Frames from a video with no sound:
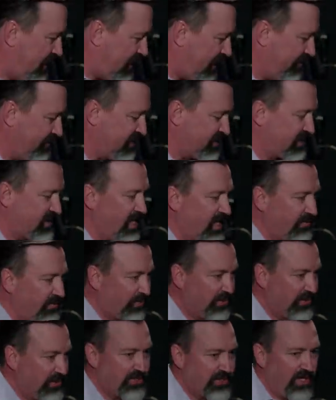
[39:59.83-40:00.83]
I'm just going to have you
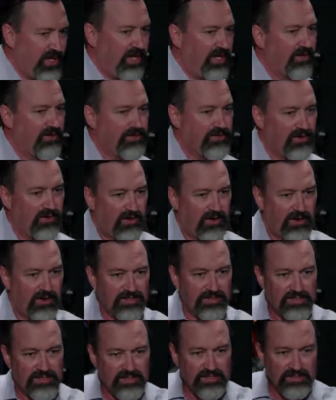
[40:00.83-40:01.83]
put your hand on your
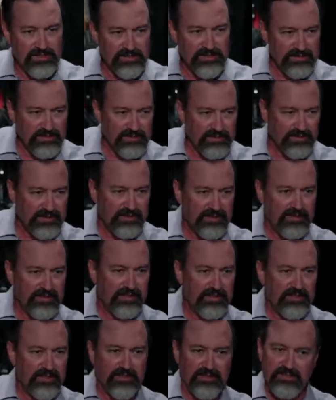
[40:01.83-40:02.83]
heart,
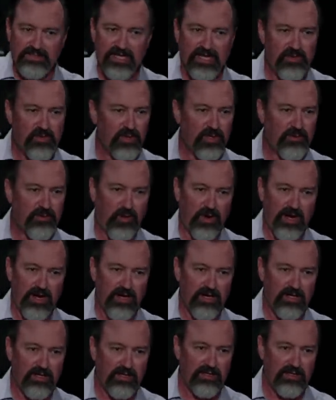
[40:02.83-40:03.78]
say a quick prayer.